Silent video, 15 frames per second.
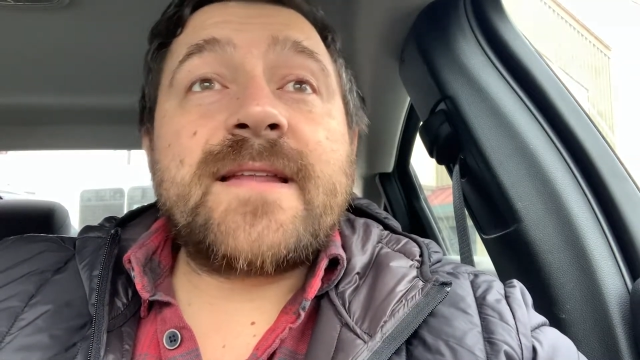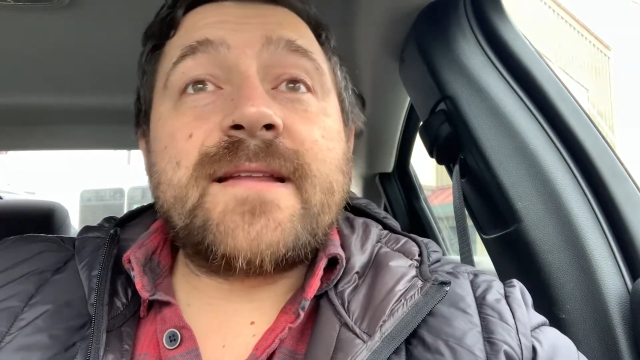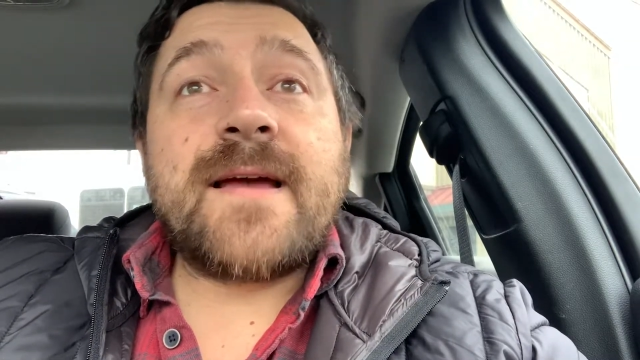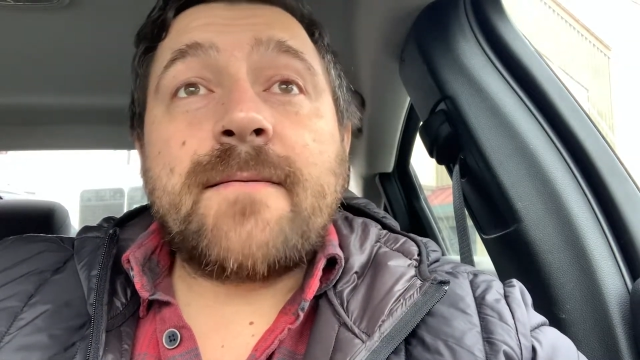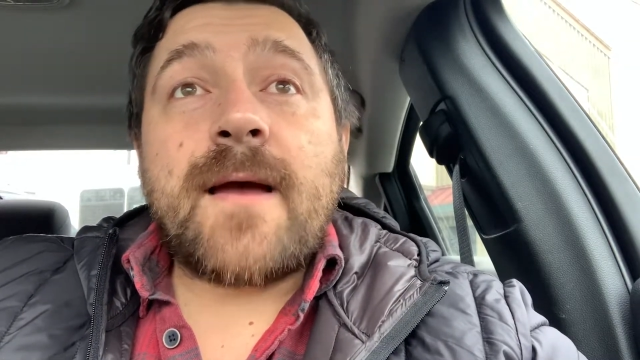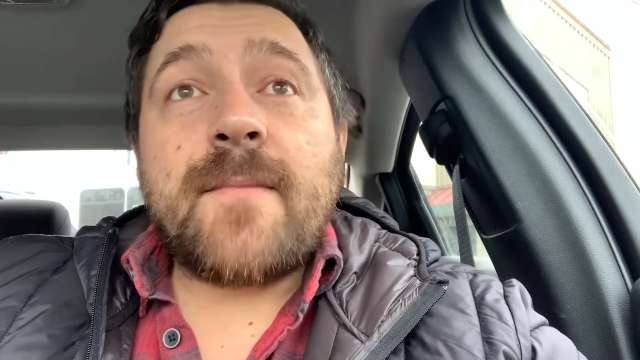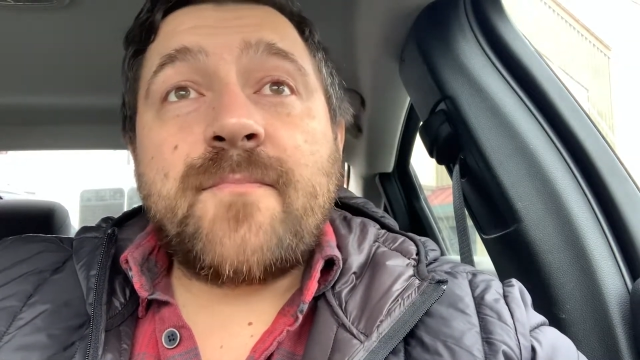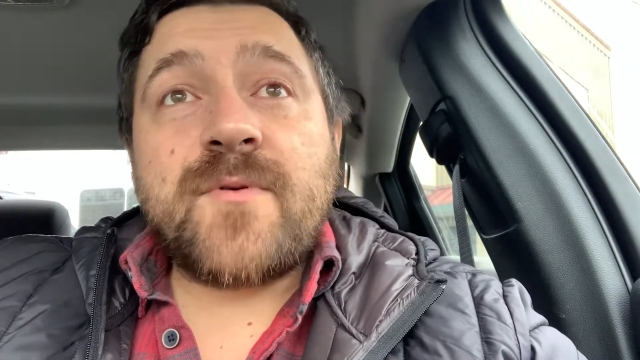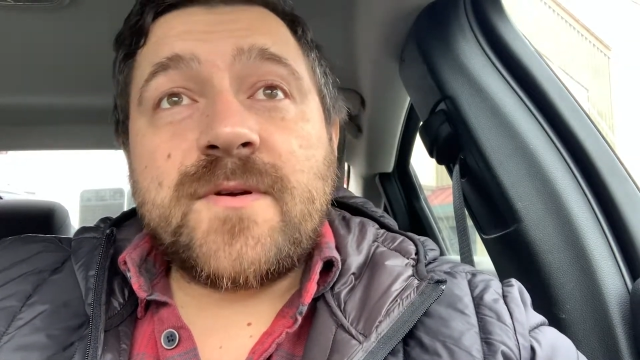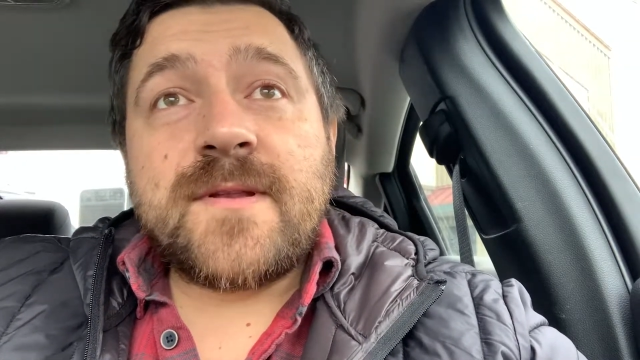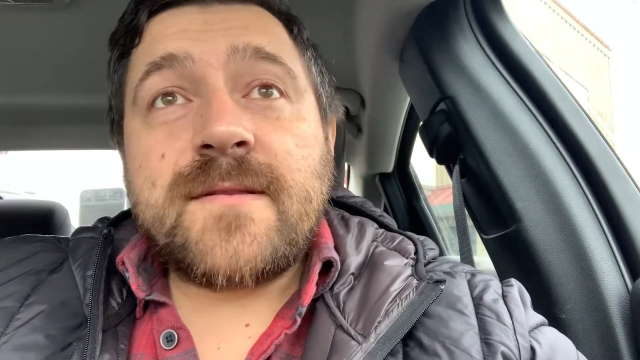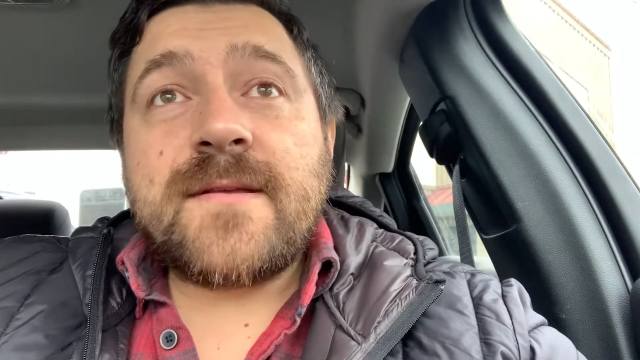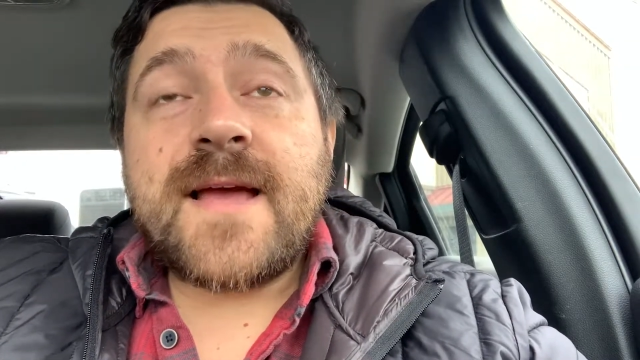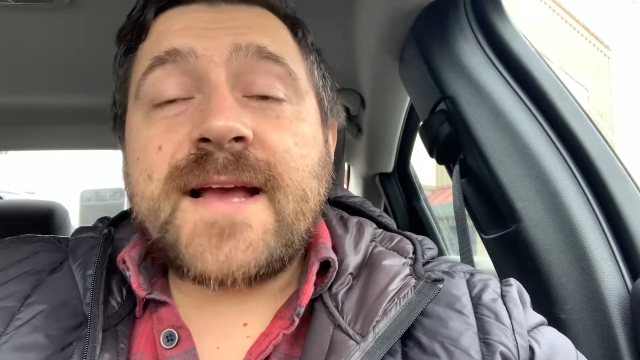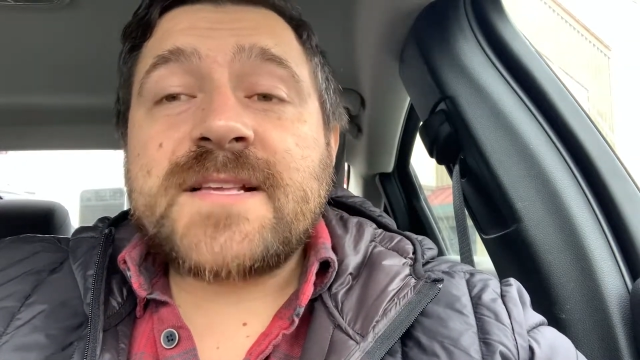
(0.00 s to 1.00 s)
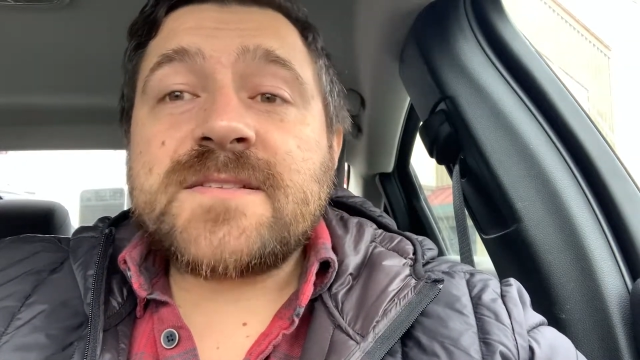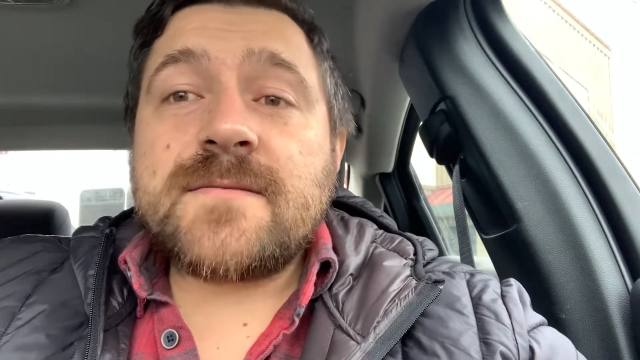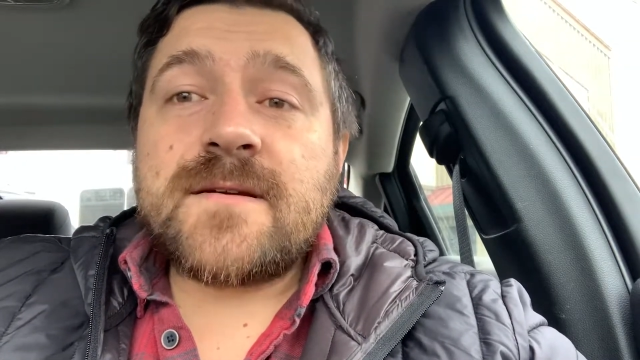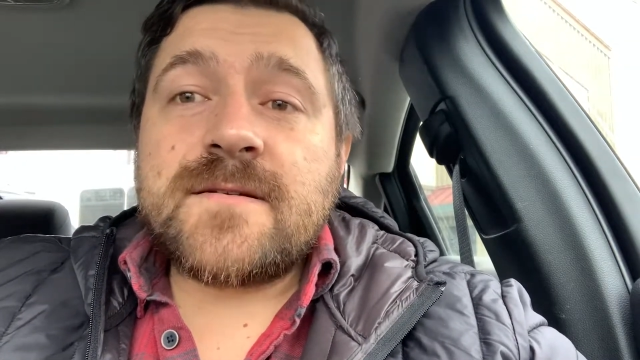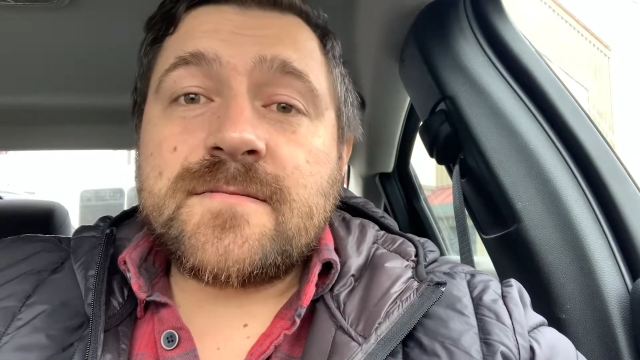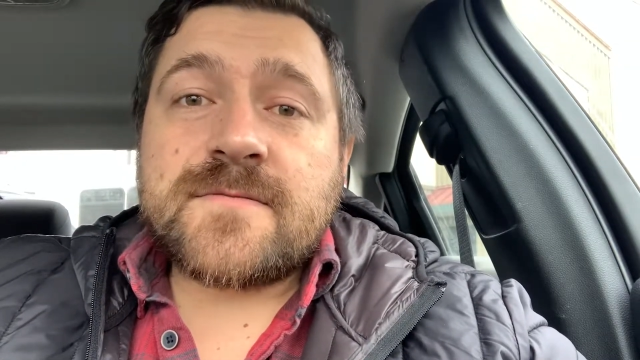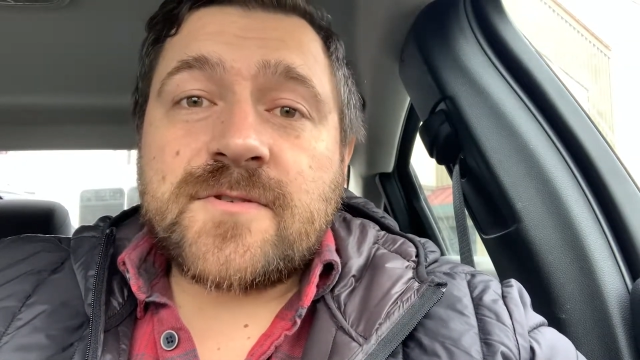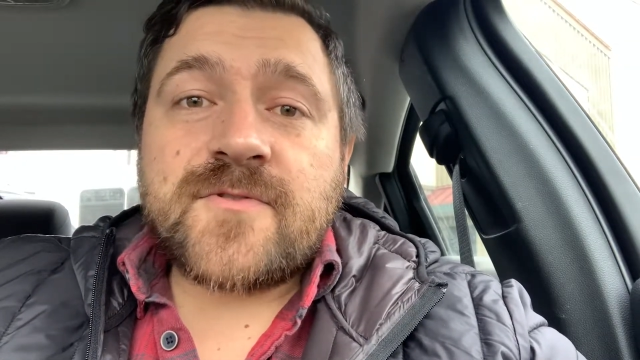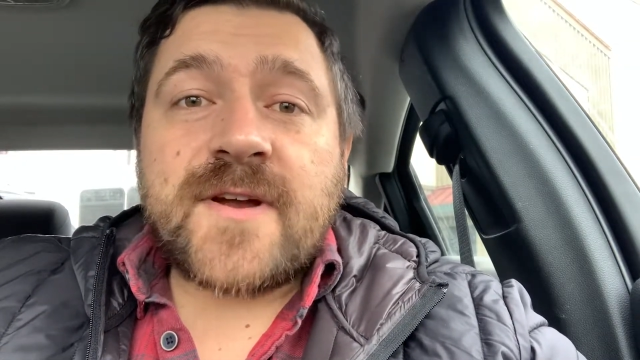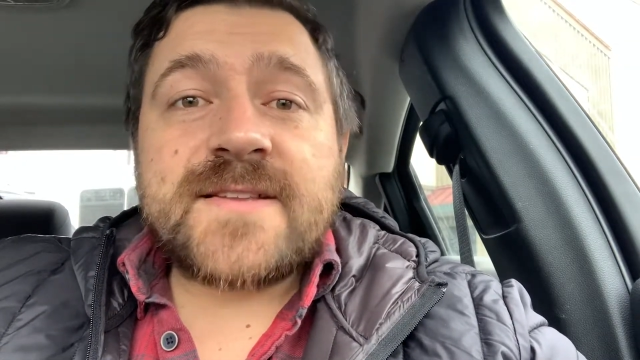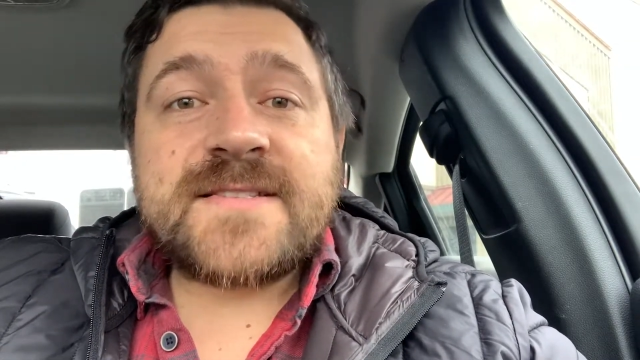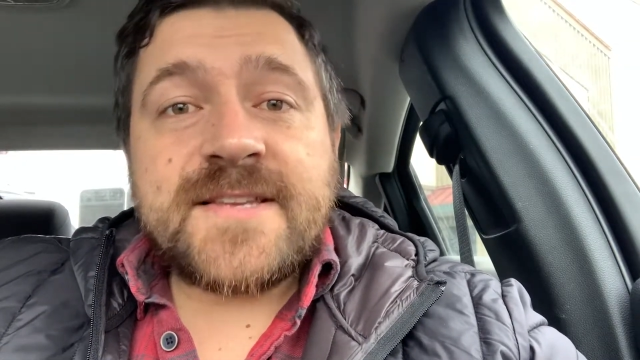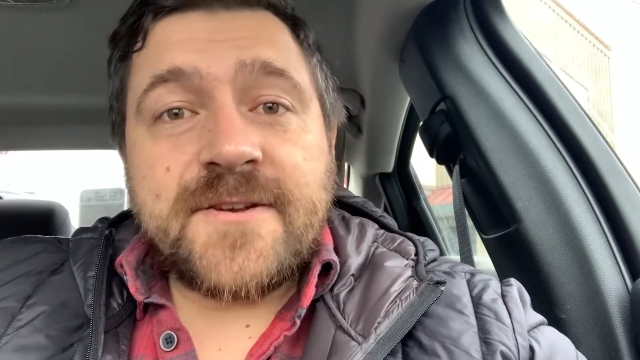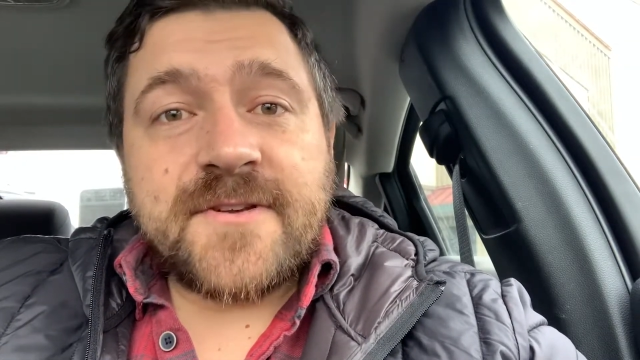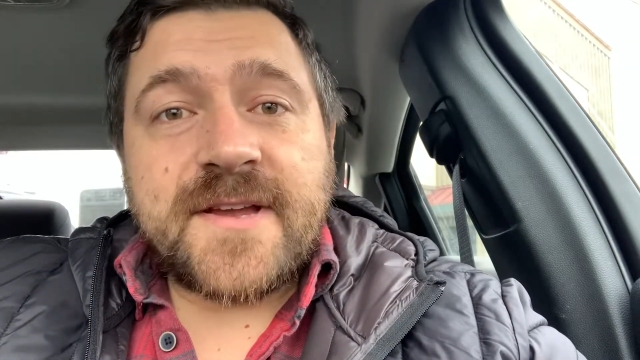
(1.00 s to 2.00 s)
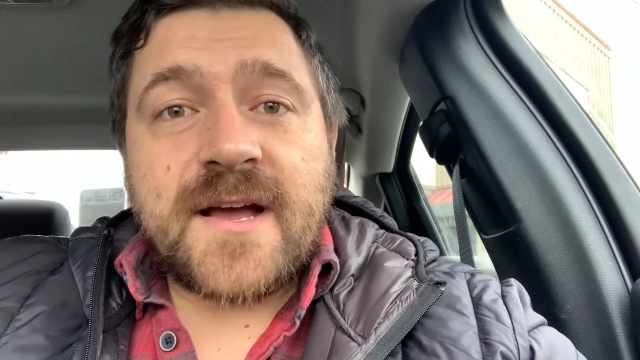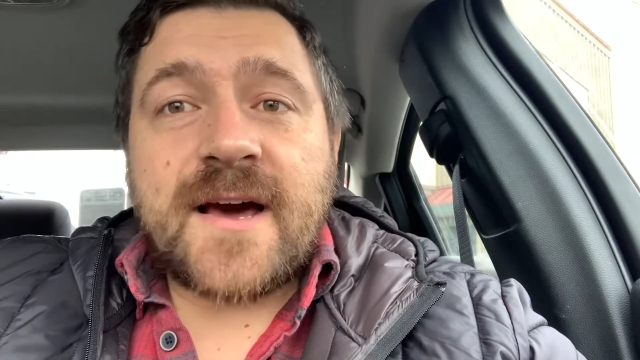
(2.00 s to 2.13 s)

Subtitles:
And I put criteria